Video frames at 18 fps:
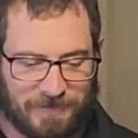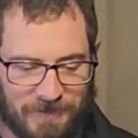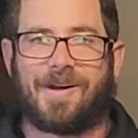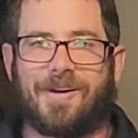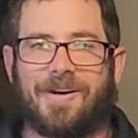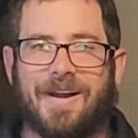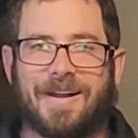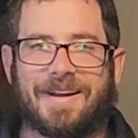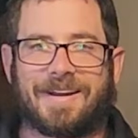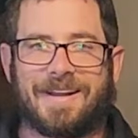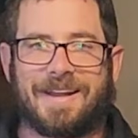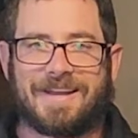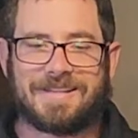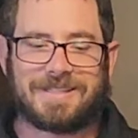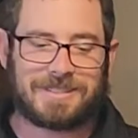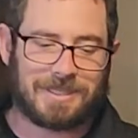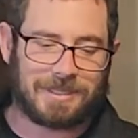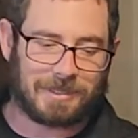All right,
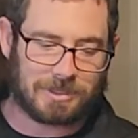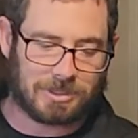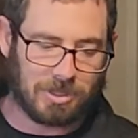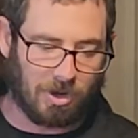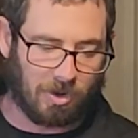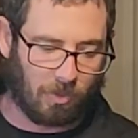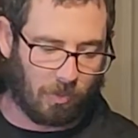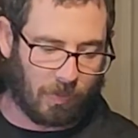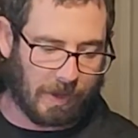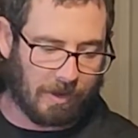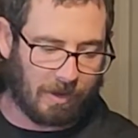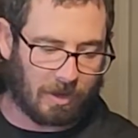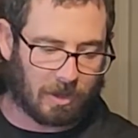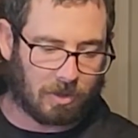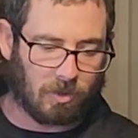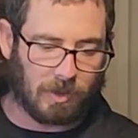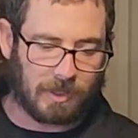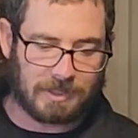guys. So we are
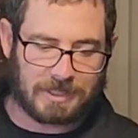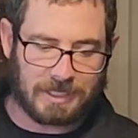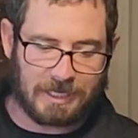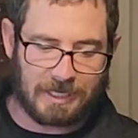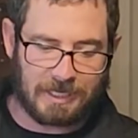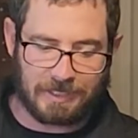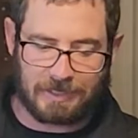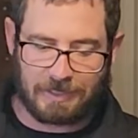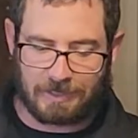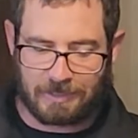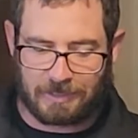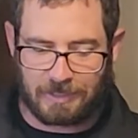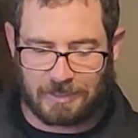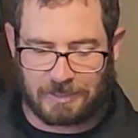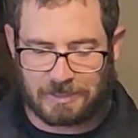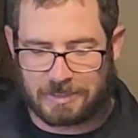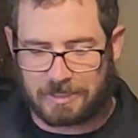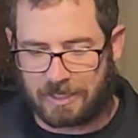going to get
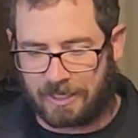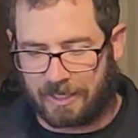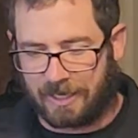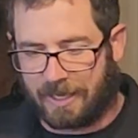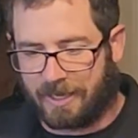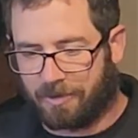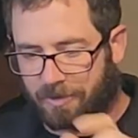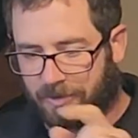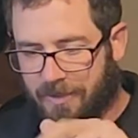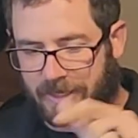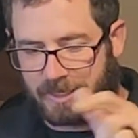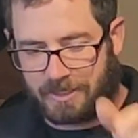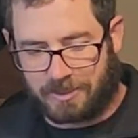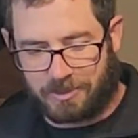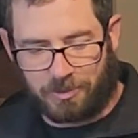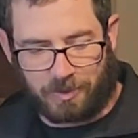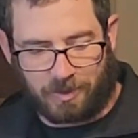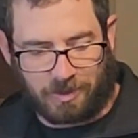this ladled
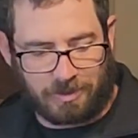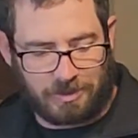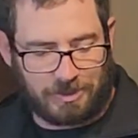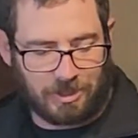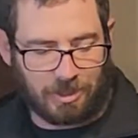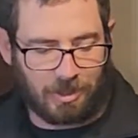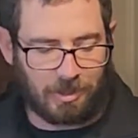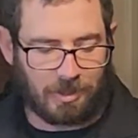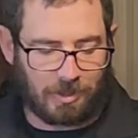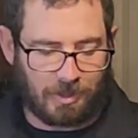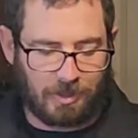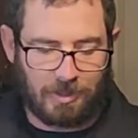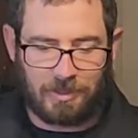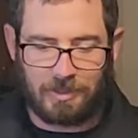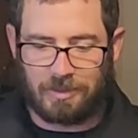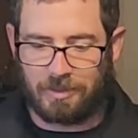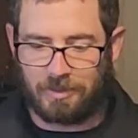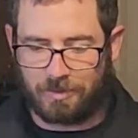into our jar,
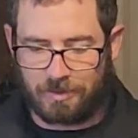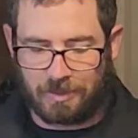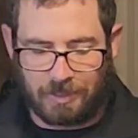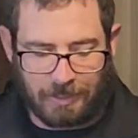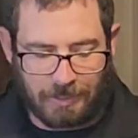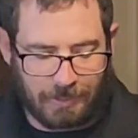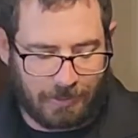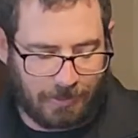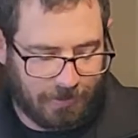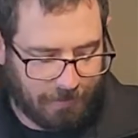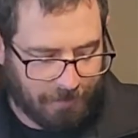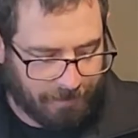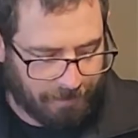okay?